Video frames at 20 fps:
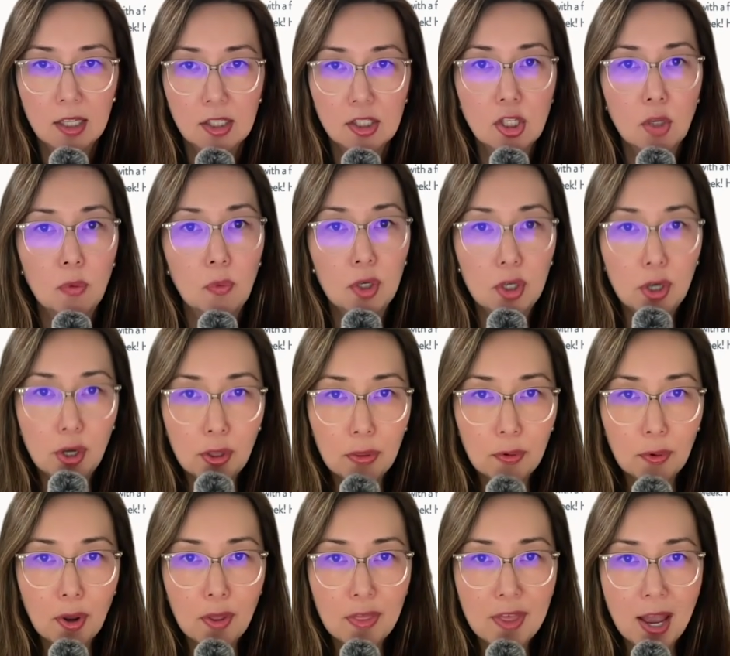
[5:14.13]
So we'll go
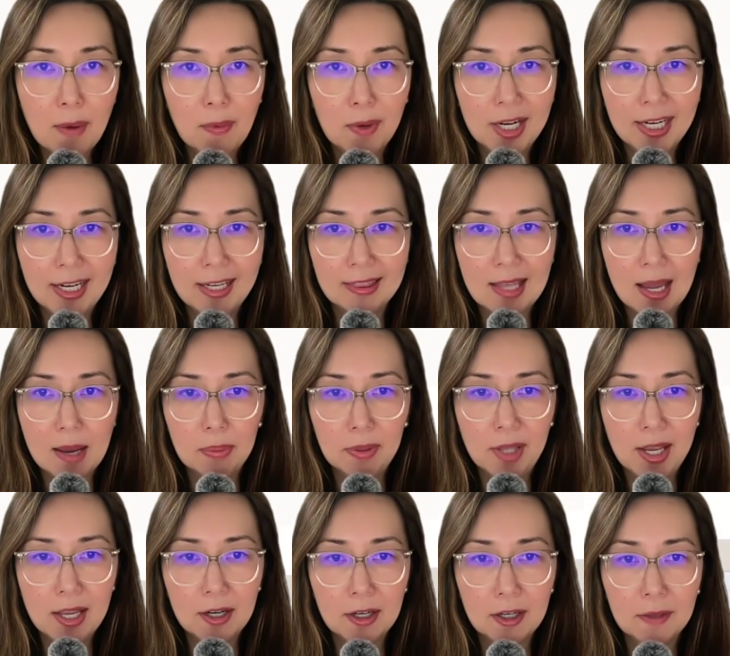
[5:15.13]
through all that when I get that
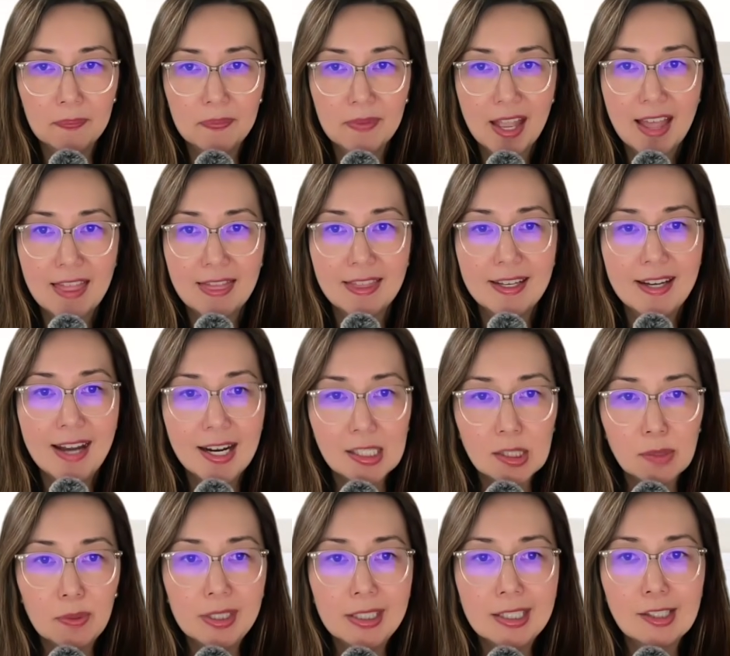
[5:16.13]
planner. The
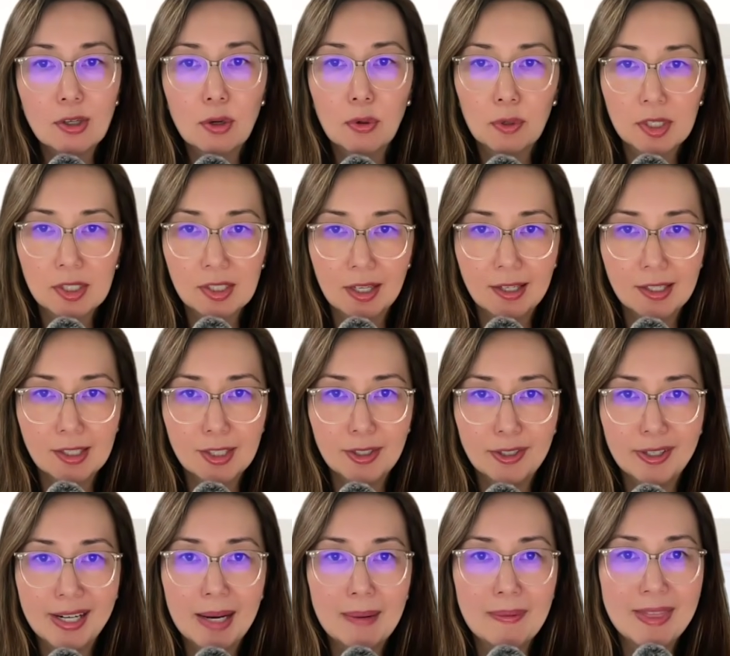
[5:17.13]
next one is
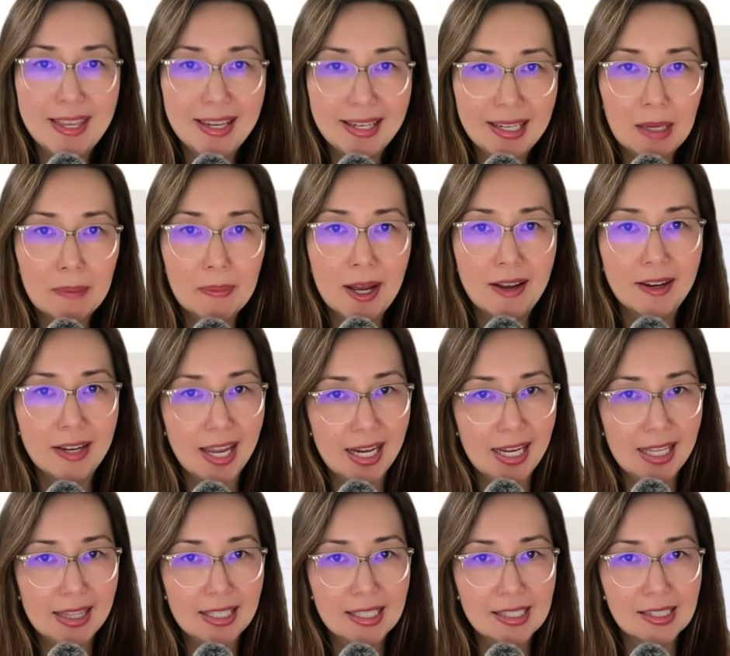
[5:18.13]
horizontal, and I'm thinking about
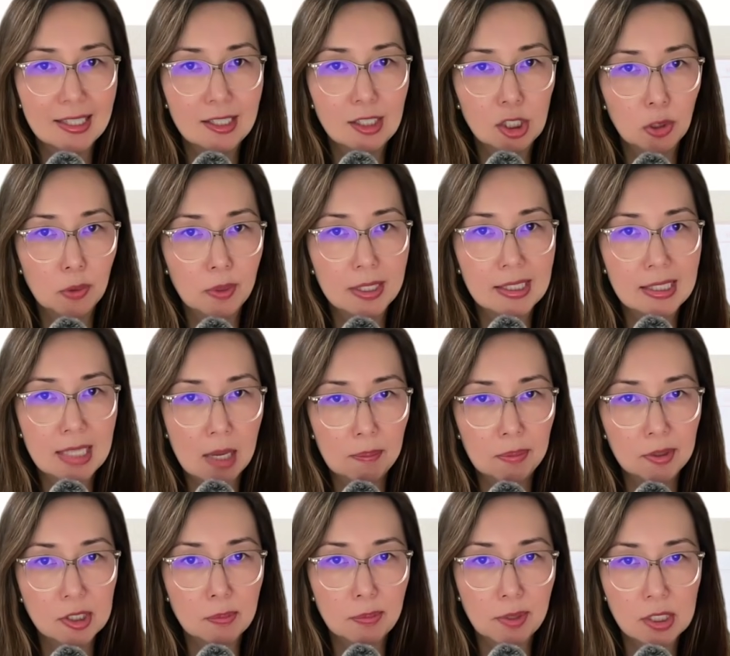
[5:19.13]
getting this and doing
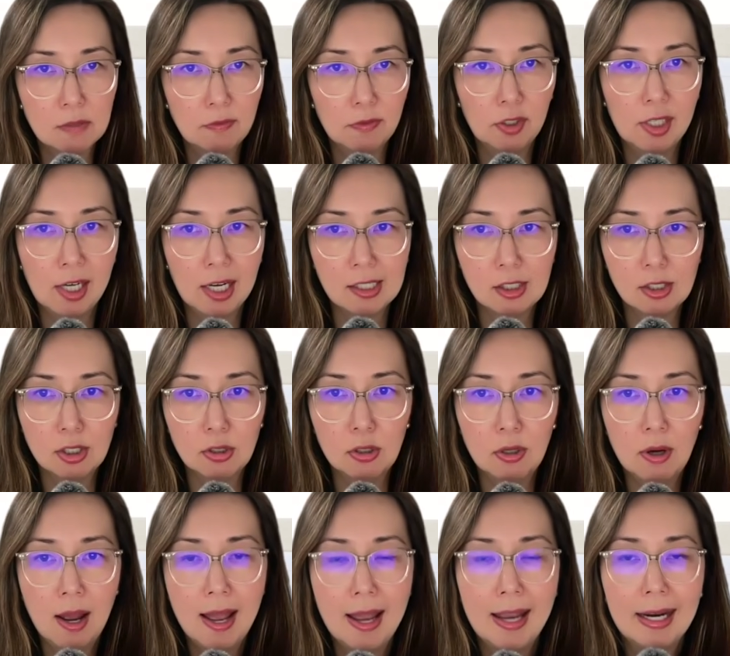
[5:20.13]
sample spreads for you guys
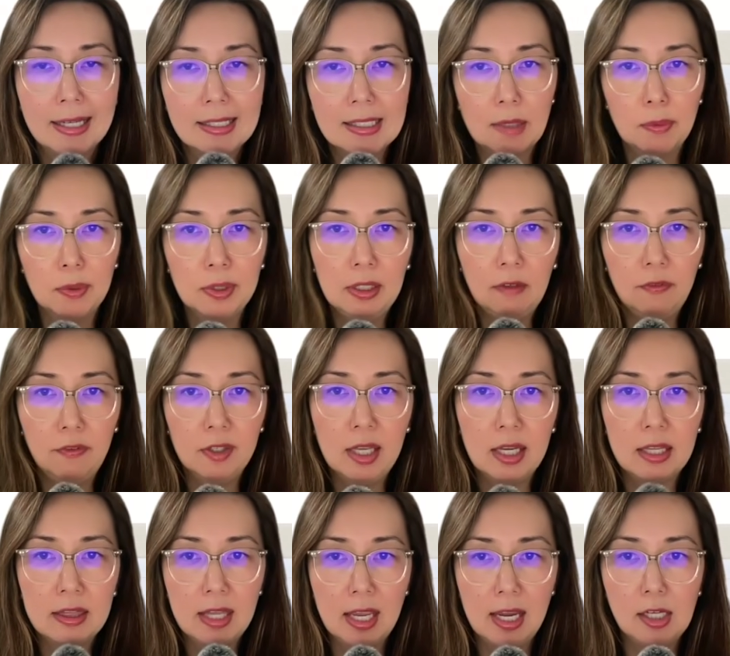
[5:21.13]
too, because I really feel
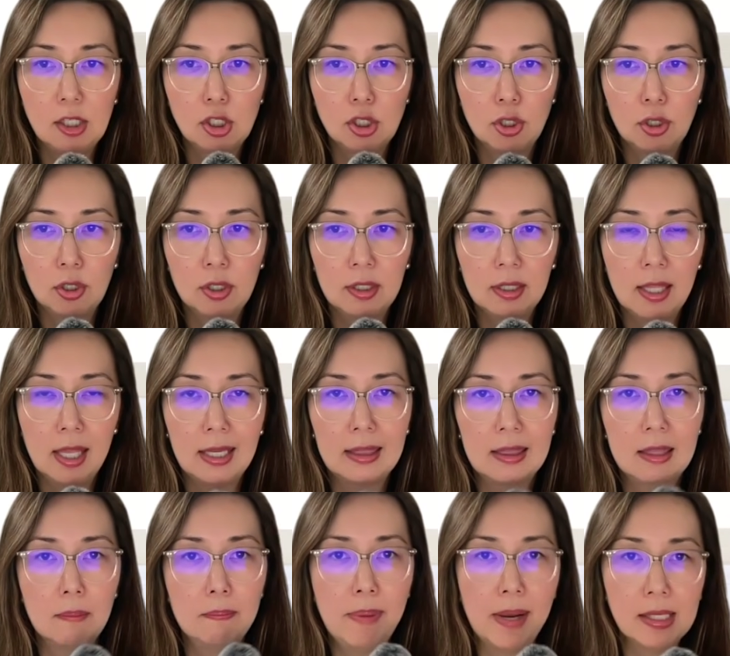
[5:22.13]
like they took like
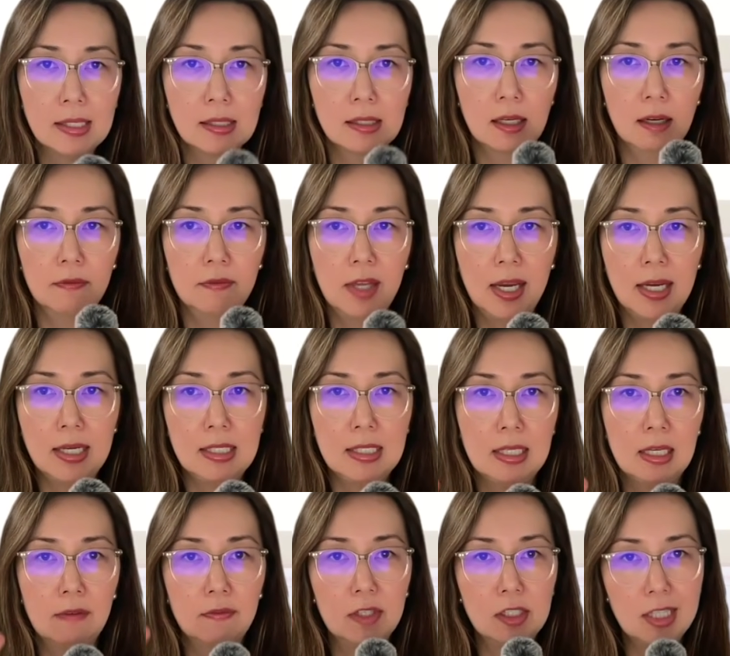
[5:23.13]
the best of the
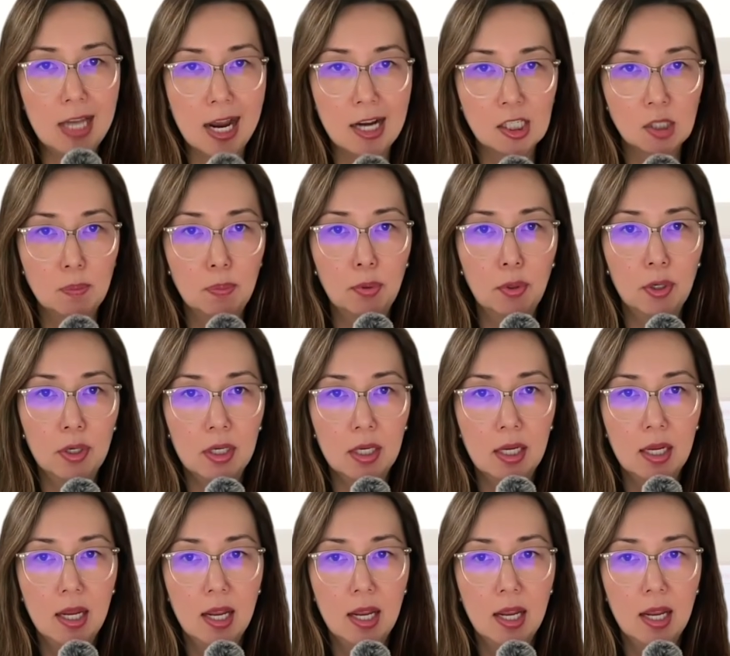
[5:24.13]
idea of the dashboard